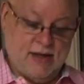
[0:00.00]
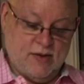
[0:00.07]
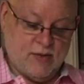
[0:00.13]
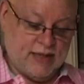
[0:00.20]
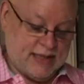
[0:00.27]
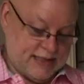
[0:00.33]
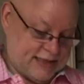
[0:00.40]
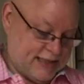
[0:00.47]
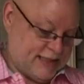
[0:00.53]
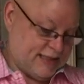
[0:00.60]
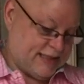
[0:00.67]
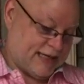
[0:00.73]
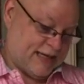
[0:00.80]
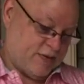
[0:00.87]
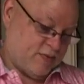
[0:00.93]
what this
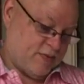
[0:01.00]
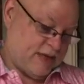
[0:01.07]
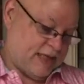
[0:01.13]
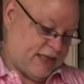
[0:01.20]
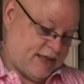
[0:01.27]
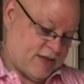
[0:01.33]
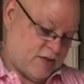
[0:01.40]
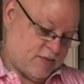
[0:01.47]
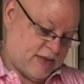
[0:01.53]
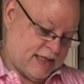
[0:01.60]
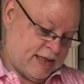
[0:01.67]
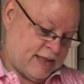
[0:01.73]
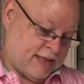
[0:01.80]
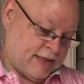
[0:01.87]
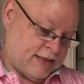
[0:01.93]
is, and I really don't
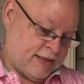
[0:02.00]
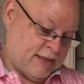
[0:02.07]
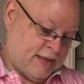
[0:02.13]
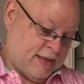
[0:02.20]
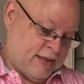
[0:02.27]
think that